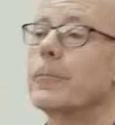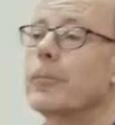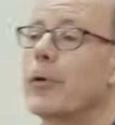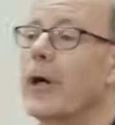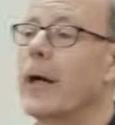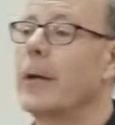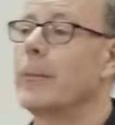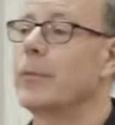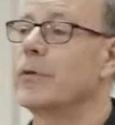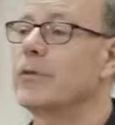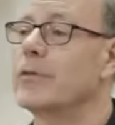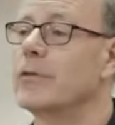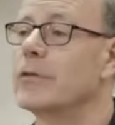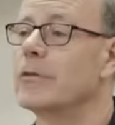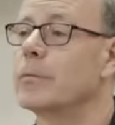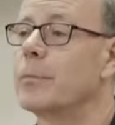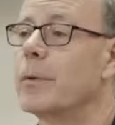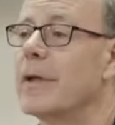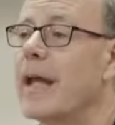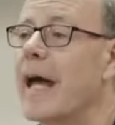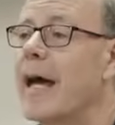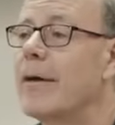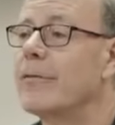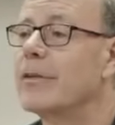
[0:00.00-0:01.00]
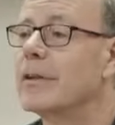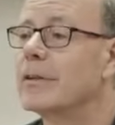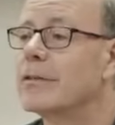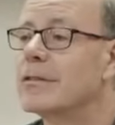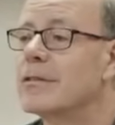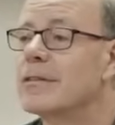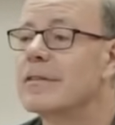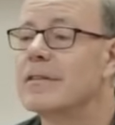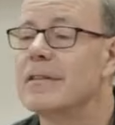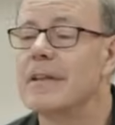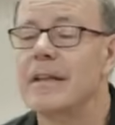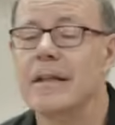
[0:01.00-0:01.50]
promises, but having
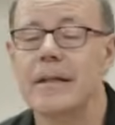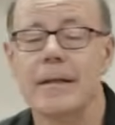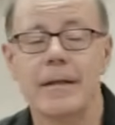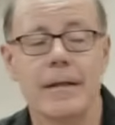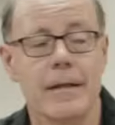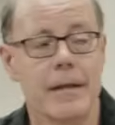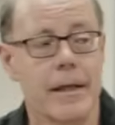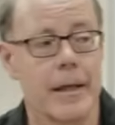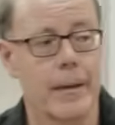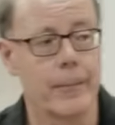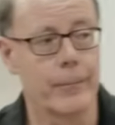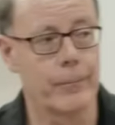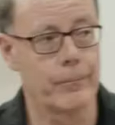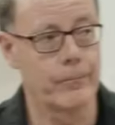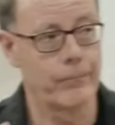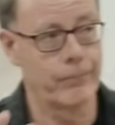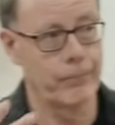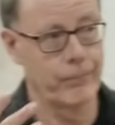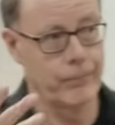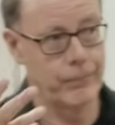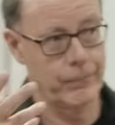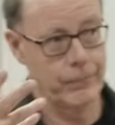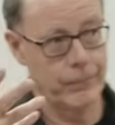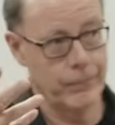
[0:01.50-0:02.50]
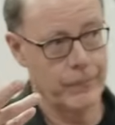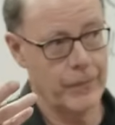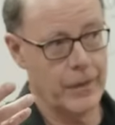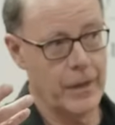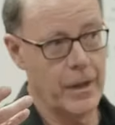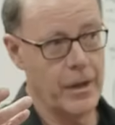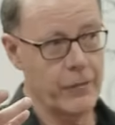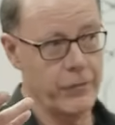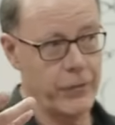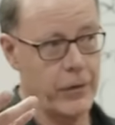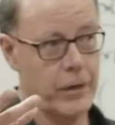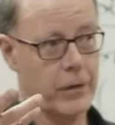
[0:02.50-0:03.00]
seen them
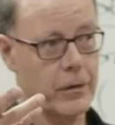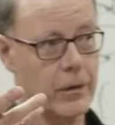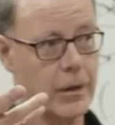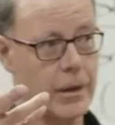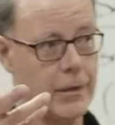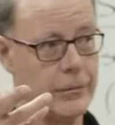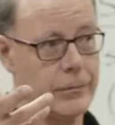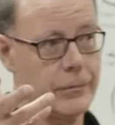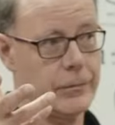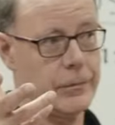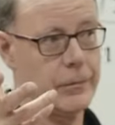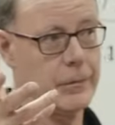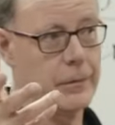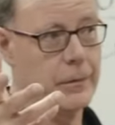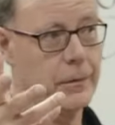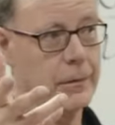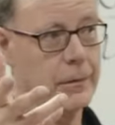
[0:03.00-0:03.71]
afar off.